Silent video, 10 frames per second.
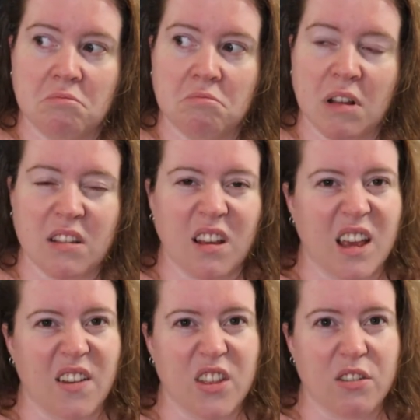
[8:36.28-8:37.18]
I think I
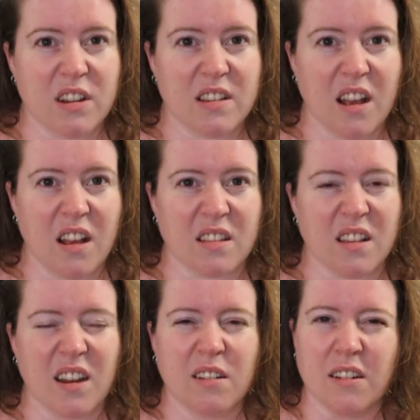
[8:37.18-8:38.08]
gave it 3 stars.
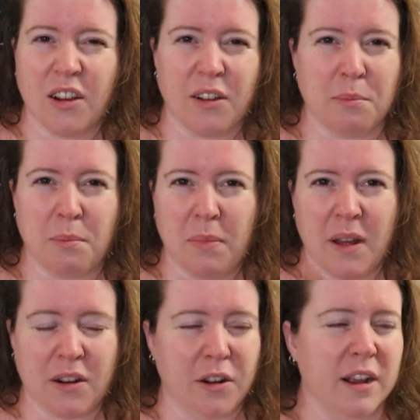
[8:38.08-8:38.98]
I don't know.
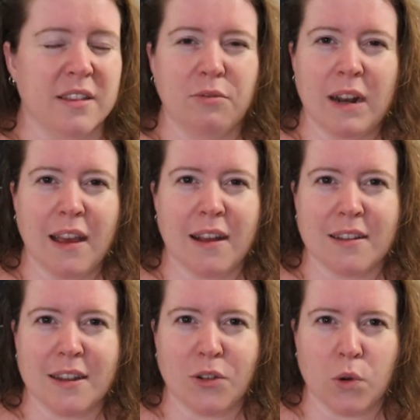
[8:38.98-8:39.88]
It's really hard
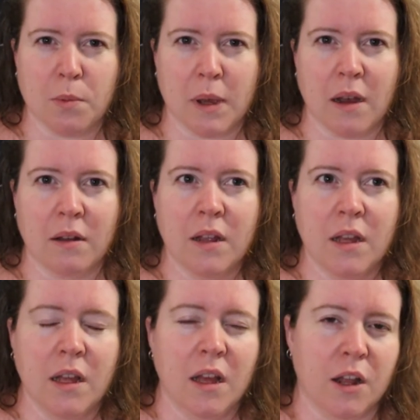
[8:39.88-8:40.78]
to talk about
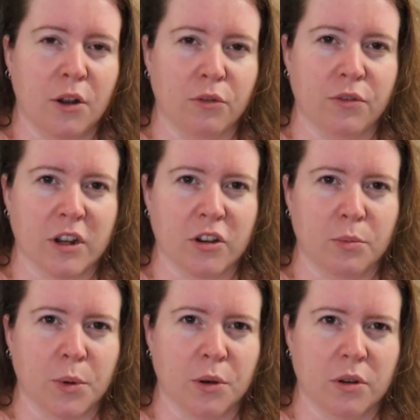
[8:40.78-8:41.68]
a non-fiction
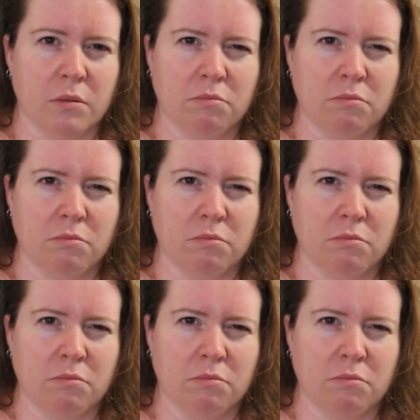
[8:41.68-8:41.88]
book.